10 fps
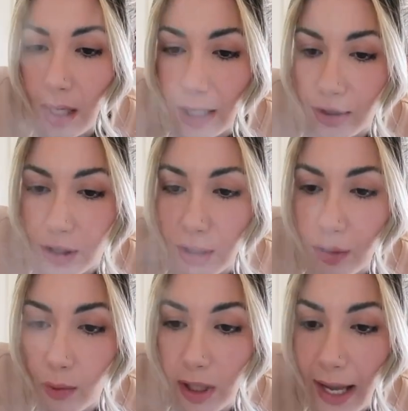i just
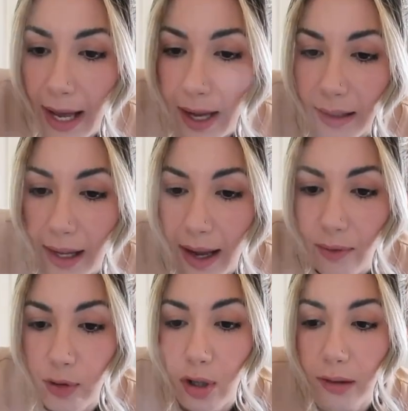didn't want to add i
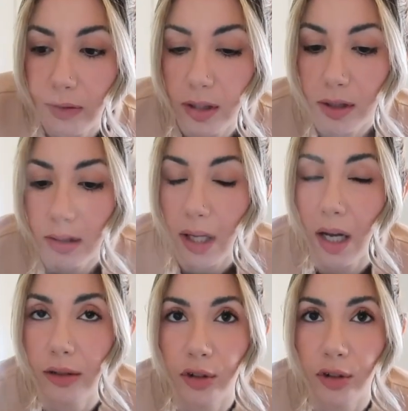have truffles uh,